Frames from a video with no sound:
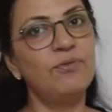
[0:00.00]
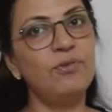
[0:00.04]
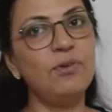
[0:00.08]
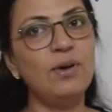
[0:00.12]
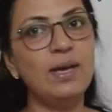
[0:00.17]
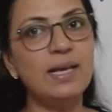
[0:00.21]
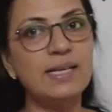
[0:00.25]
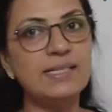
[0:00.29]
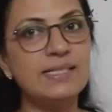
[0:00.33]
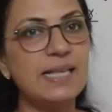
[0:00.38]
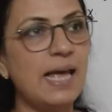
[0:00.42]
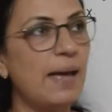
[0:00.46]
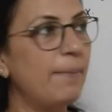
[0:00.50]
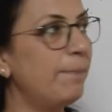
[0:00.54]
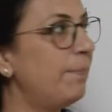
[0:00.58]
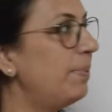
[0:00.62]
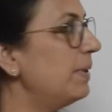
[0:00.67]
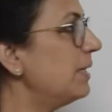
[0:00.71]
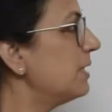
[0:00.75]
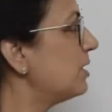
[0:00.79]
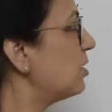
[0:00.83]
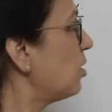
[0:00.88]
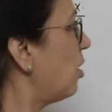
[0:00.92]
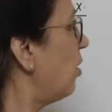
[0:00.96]
Few
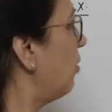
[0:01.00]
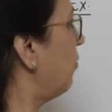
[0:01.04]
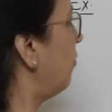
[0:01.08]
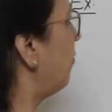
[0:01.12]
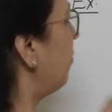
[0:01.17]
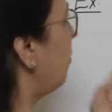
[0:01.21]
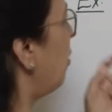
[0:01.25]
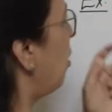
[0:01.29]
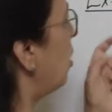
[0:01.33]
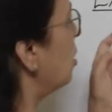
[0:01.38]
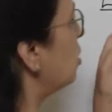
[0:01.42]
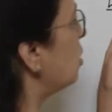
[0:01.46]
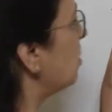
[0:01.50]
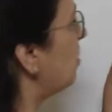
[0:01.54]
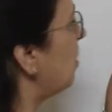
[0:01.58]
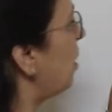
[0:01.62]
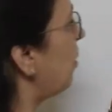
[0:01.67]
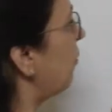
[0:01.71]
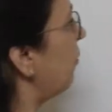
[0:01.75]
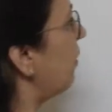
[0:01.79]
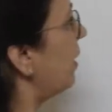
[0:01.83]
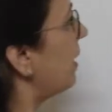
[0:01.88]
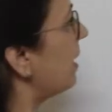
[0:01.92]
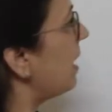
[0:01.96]
examples of
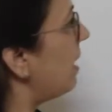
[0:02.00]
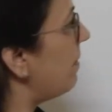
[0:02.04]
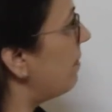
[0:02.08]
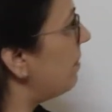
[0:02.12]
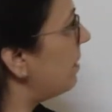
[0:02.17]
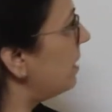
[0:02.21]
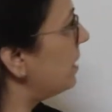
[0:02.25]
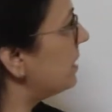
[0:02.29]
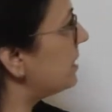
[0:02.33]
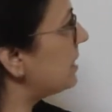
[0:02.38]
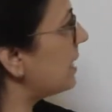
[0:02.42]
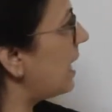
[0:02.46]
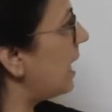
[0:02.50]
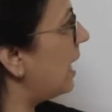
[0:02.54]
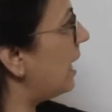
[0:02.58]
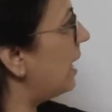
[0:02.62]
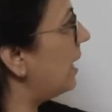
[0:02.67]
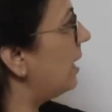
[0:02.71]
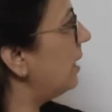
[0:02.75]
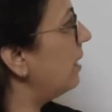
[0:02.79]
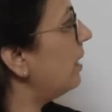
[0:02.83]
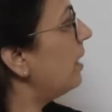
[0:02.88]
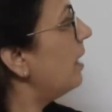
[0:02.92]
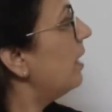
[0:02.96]
automorphic numbers
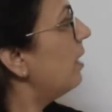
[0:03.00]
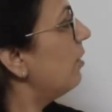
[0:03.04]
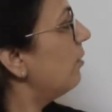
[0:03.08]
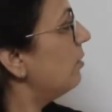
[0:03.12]
are